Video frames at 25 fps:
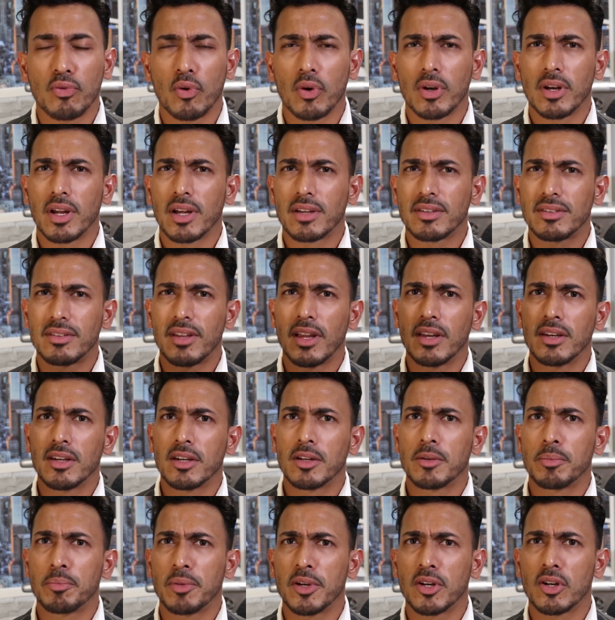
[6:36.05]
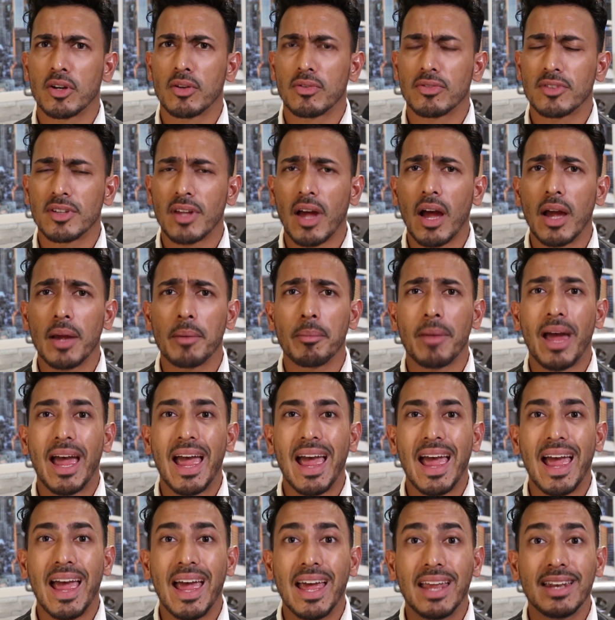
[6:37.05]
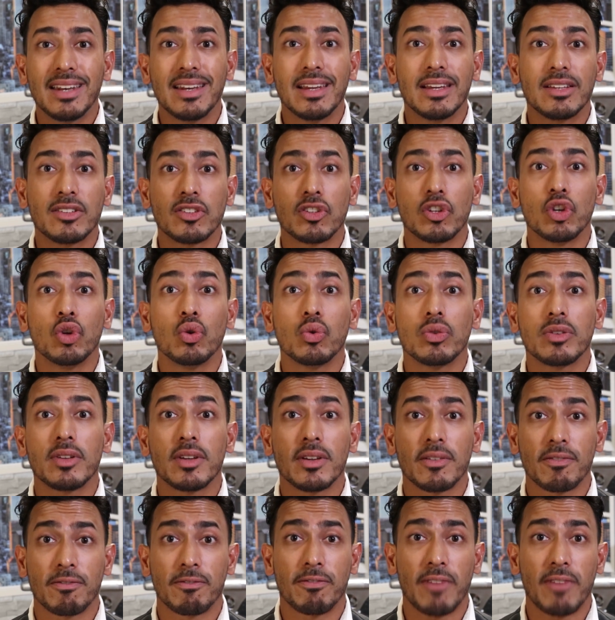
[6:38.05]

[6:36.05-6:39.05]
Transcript: for an extended period of time, and it's losing